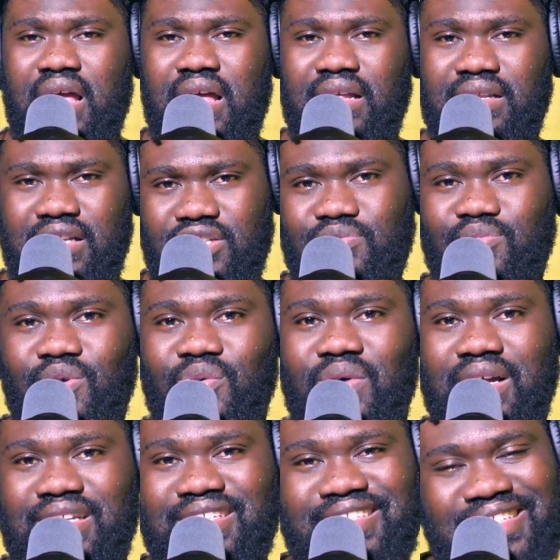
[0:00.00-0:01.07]
the small
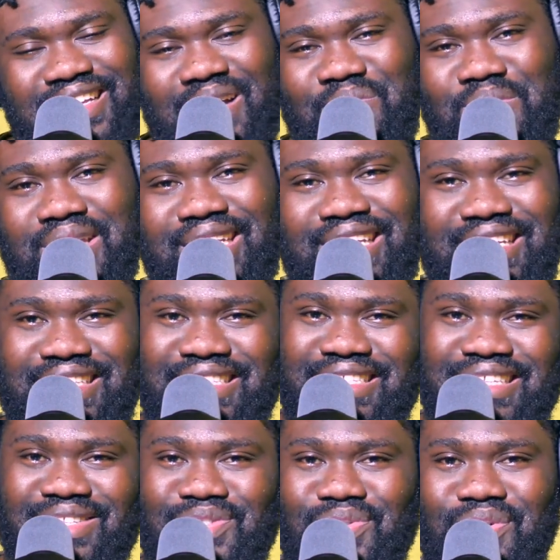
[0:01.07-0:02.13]
ones,
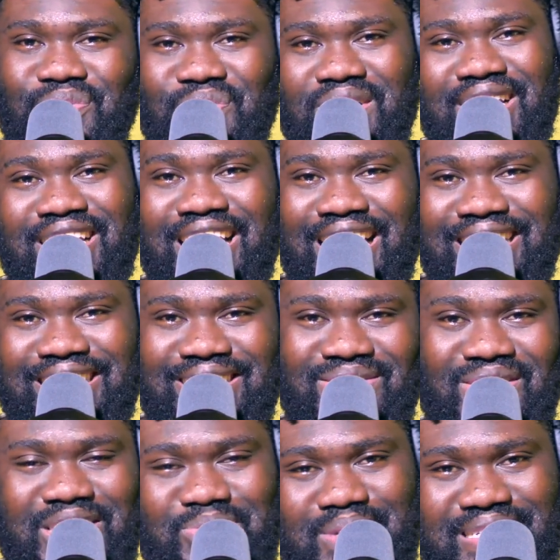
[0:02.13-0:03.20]
it's not really
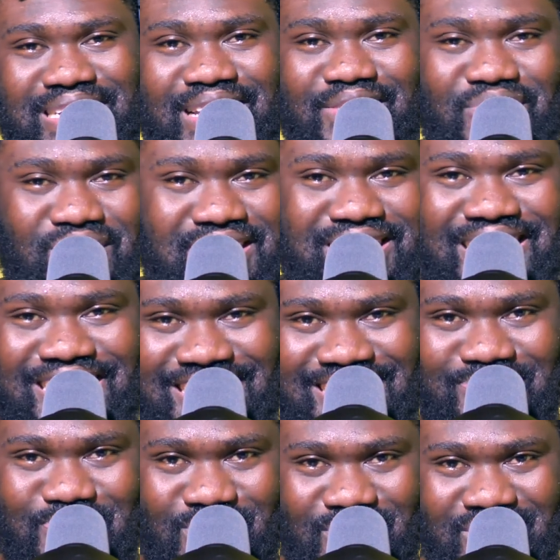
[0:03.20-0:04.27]
ideal, especially for
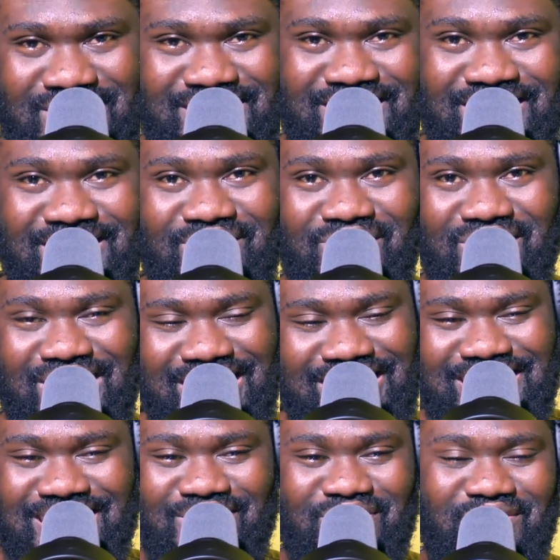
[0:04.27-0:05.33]
such professional
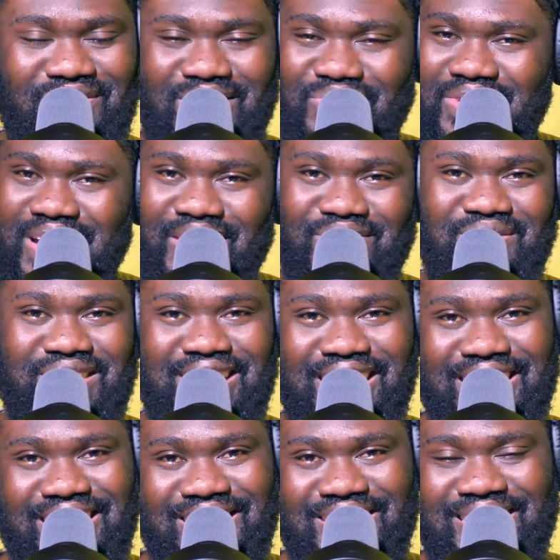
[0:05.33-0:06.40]
device. If I have to
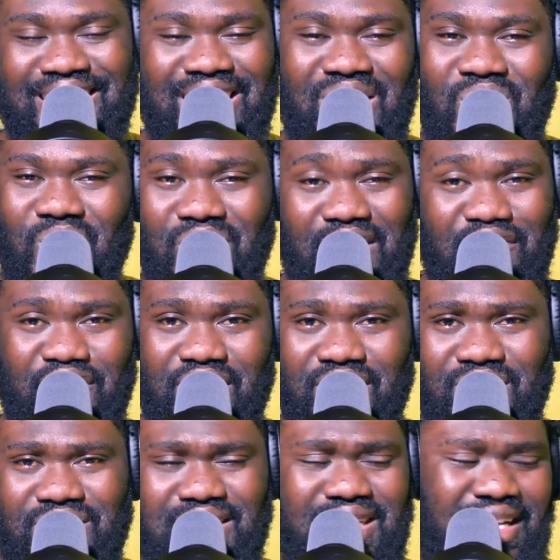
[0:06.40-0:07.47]
take this on a
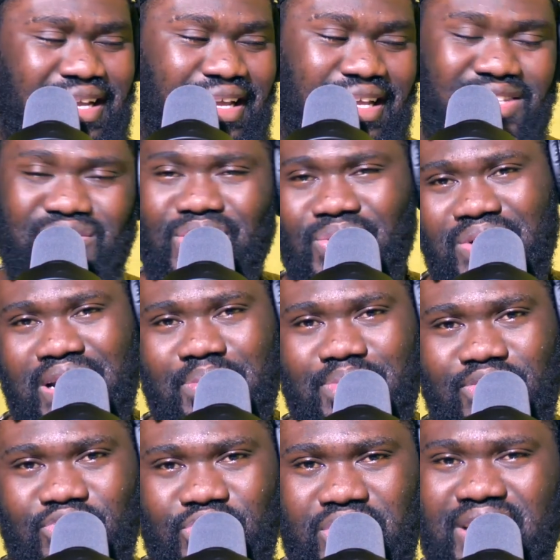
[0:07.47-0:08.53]
field, it's not gonna
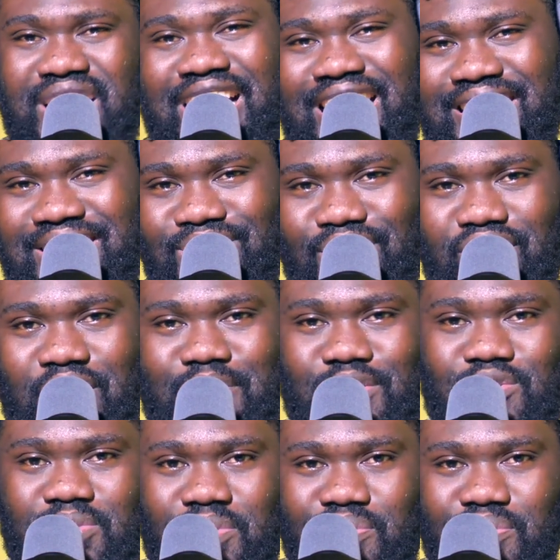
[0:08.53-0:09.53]
be really ideal for me to be